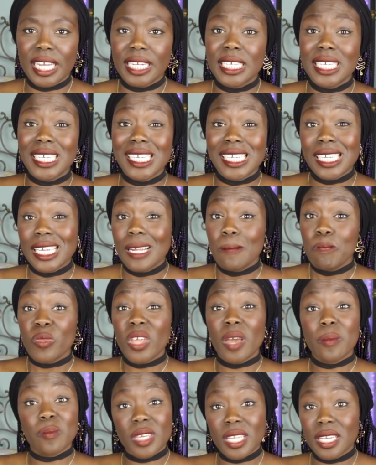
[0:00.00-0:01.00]
And he
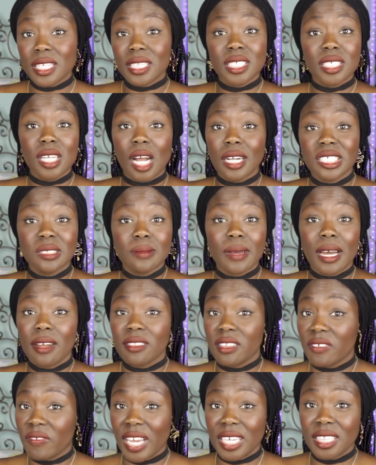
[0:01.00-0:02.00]
immediately talks
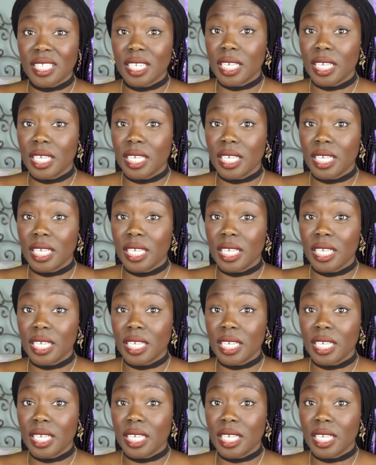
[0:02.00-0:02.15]
about the fact